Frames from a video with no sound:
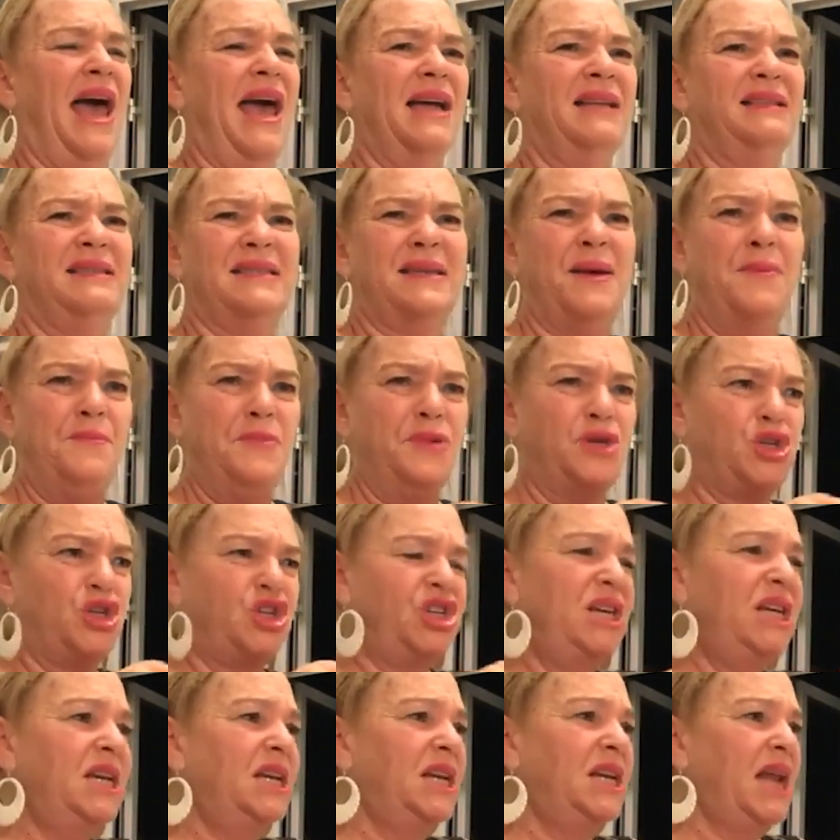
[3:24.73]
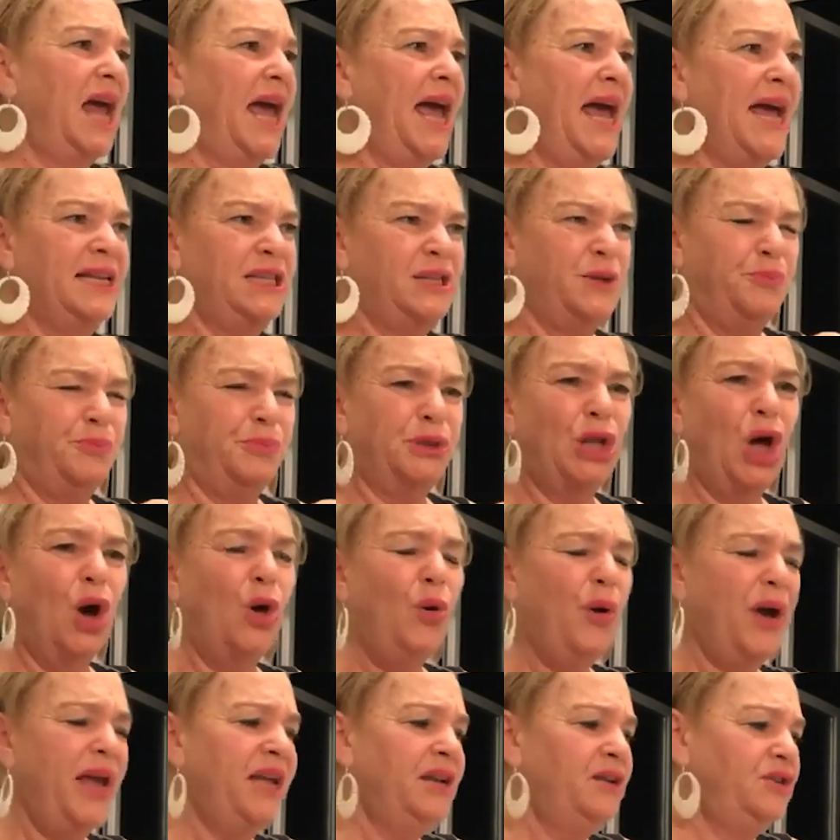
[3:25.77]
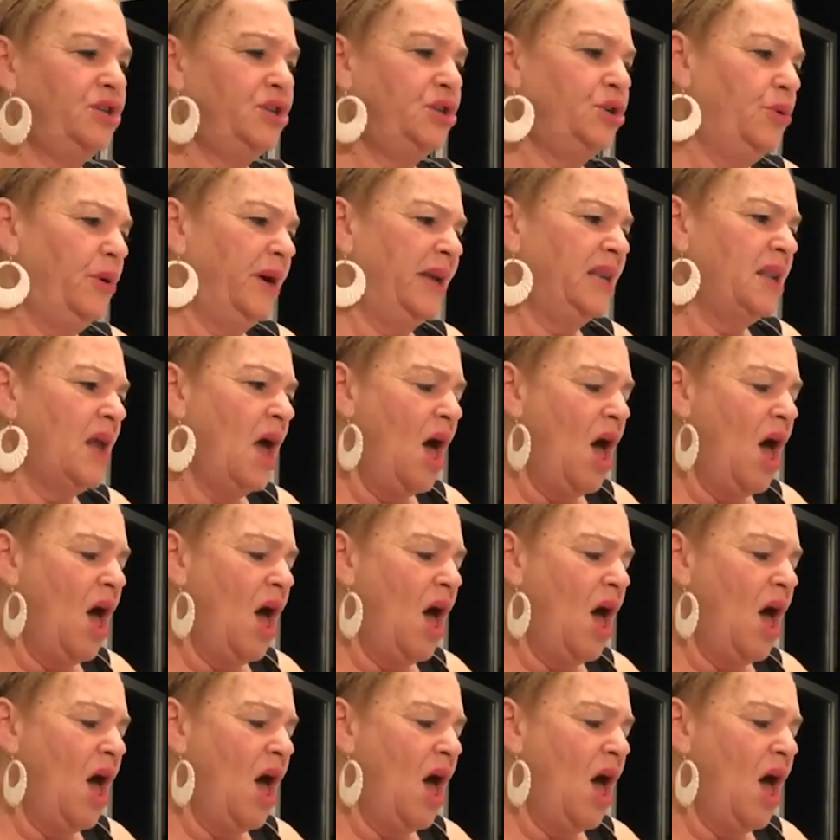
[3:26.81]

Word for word: I had some machine I had to blow into